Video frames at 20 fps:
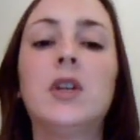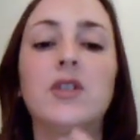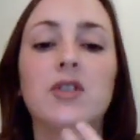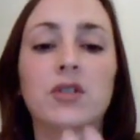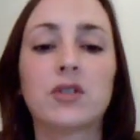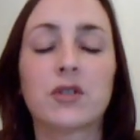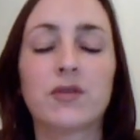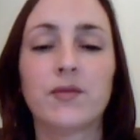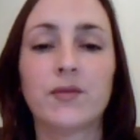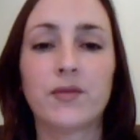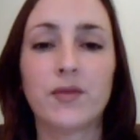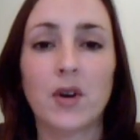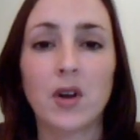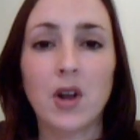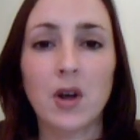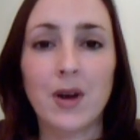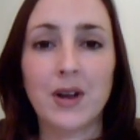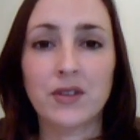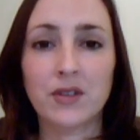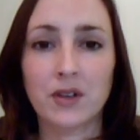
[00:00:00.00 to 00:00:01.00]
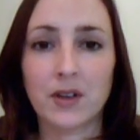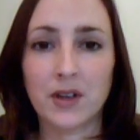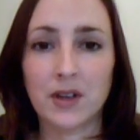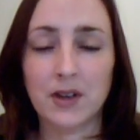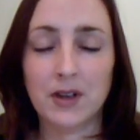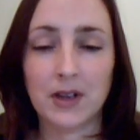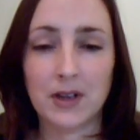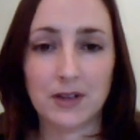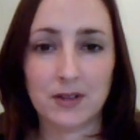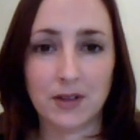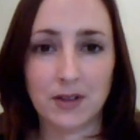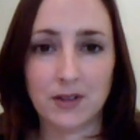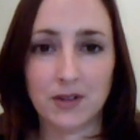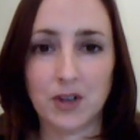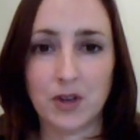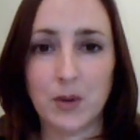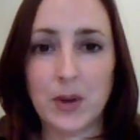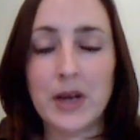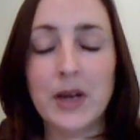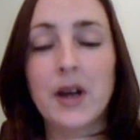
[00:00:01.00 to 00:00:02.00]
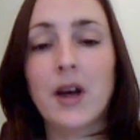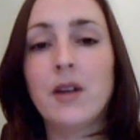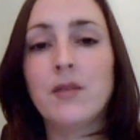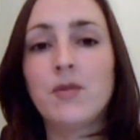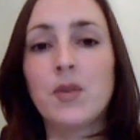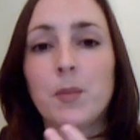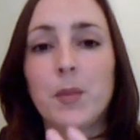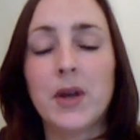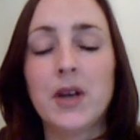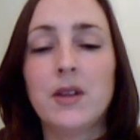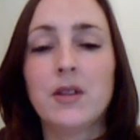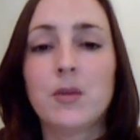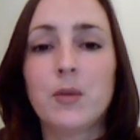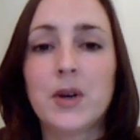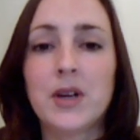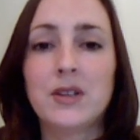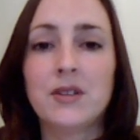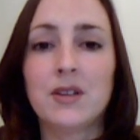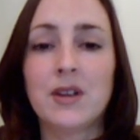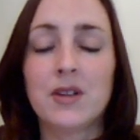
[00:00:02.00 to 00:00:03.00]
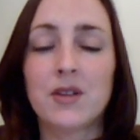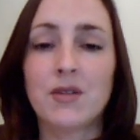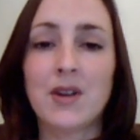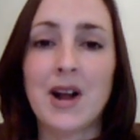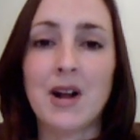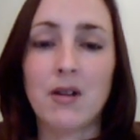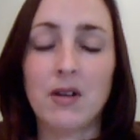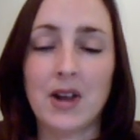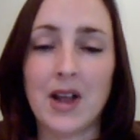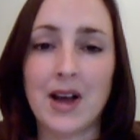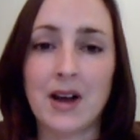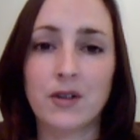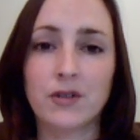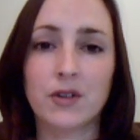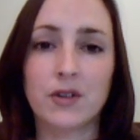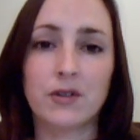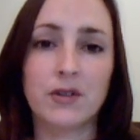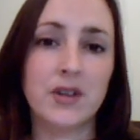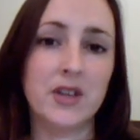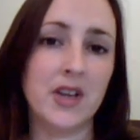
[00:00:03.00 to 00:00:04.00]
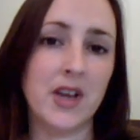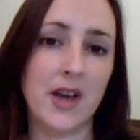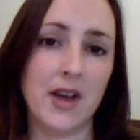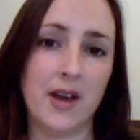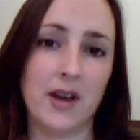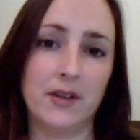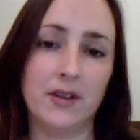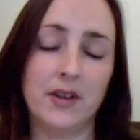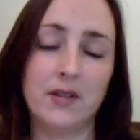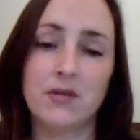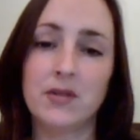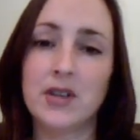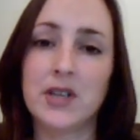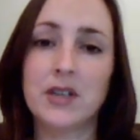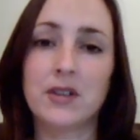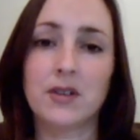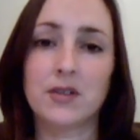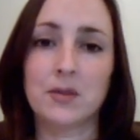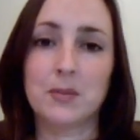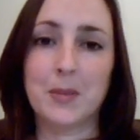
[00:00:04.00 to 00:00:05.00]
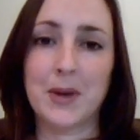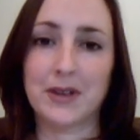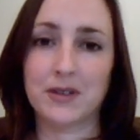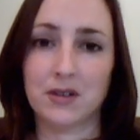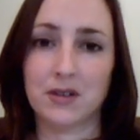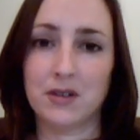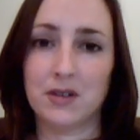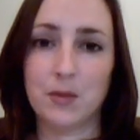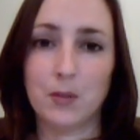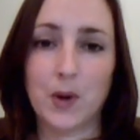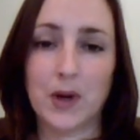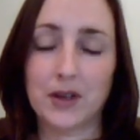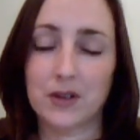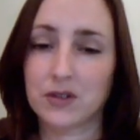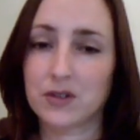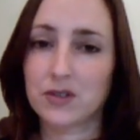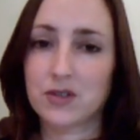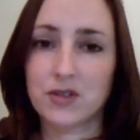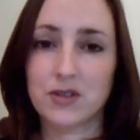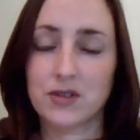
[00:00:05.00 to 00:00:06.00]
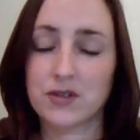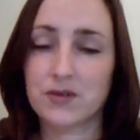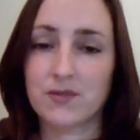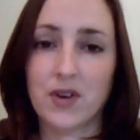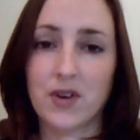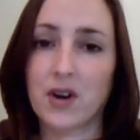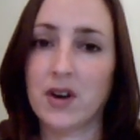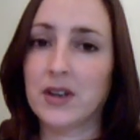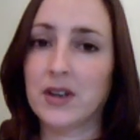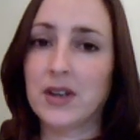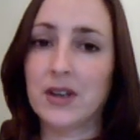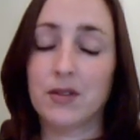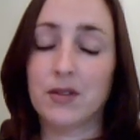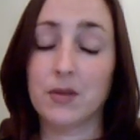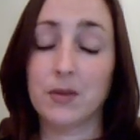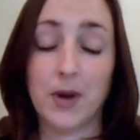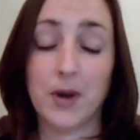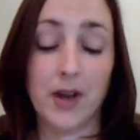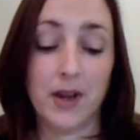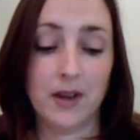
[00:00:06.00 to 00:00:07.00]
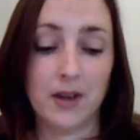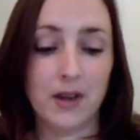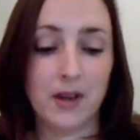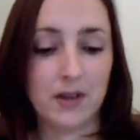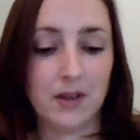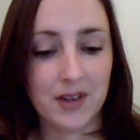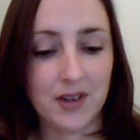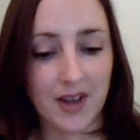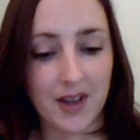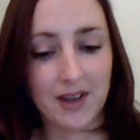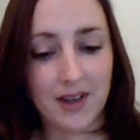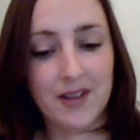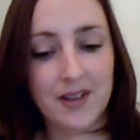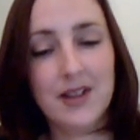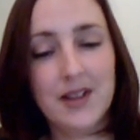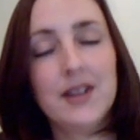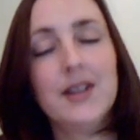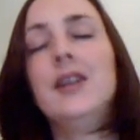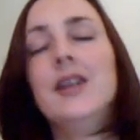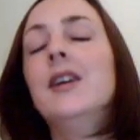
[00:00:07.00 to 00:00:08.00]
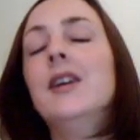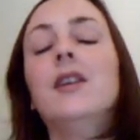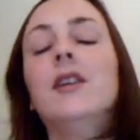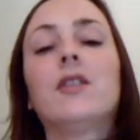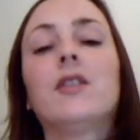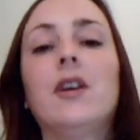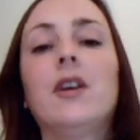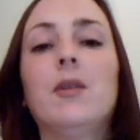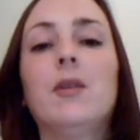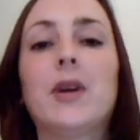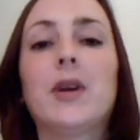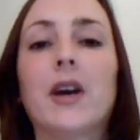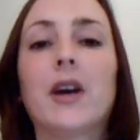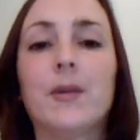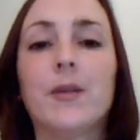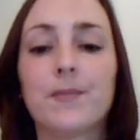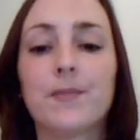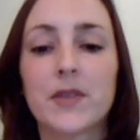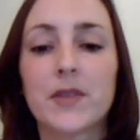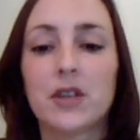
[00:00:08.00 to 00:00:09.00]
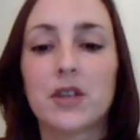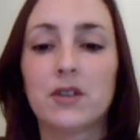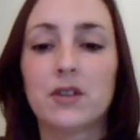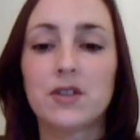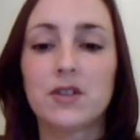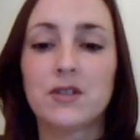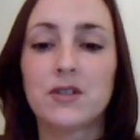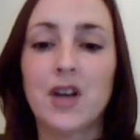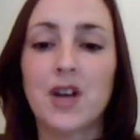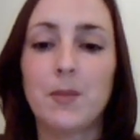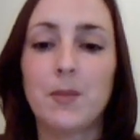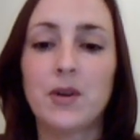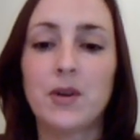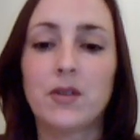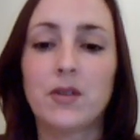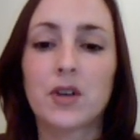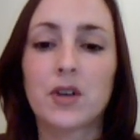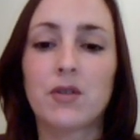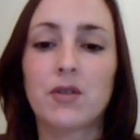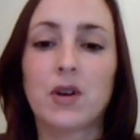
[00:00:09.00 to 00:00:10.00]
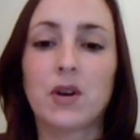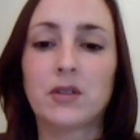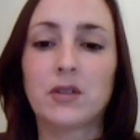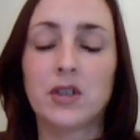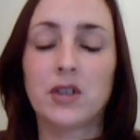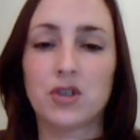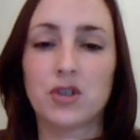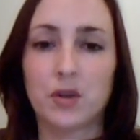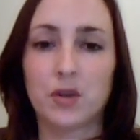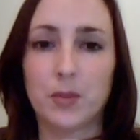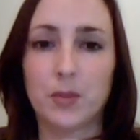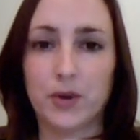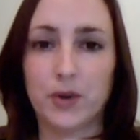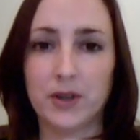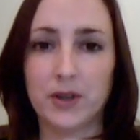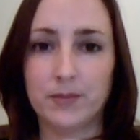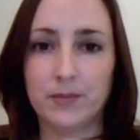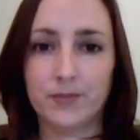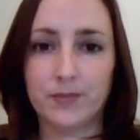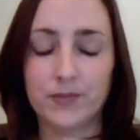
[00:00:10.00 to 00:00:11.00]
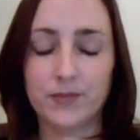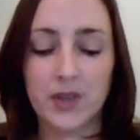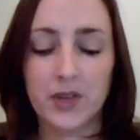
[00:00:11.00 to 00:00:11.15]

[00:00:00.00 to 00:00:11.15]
Just follow as I do it, and repeat the words either out loud or in your head. It really doesn't matter, it works just fine either way, okay? So here we go. So just tapping on the karate chop point.